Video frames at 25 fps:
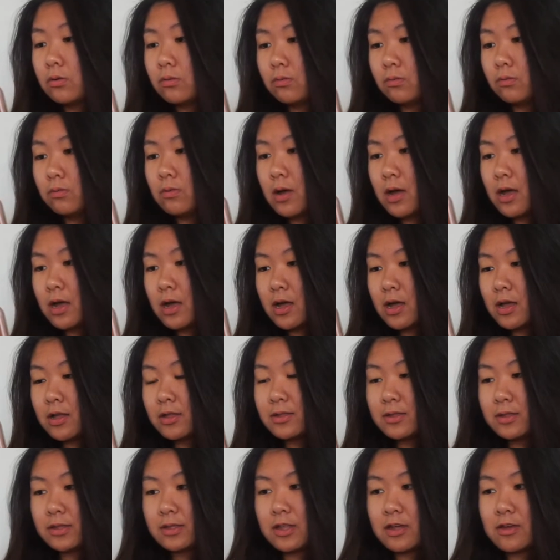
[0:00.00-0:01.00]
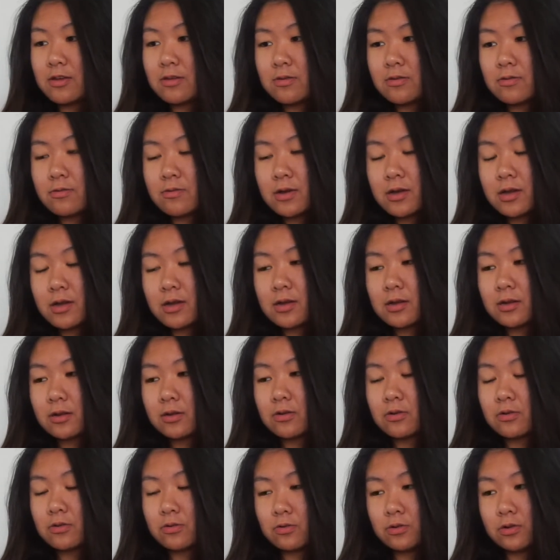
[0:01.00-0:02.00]
Whoa, so
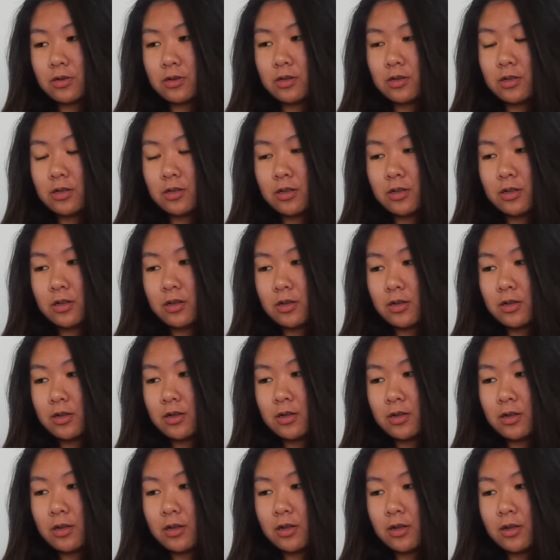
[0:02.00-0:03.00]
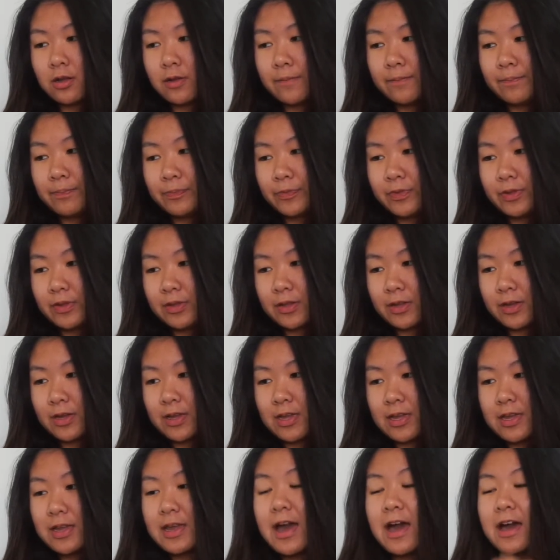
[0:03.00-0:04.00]
cool. Look,
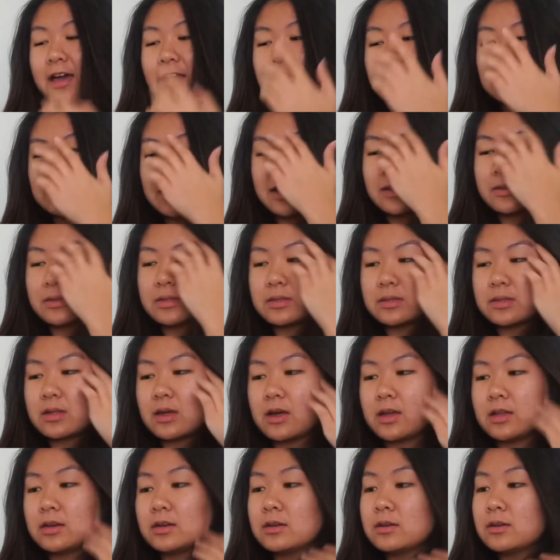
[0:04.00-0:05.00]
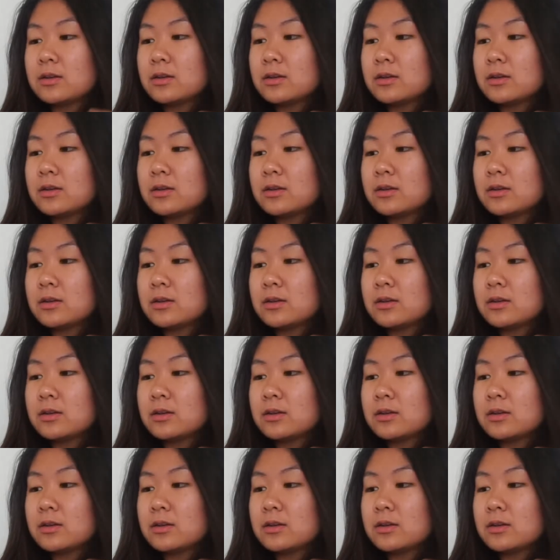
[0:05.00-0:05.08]
he had glasses on.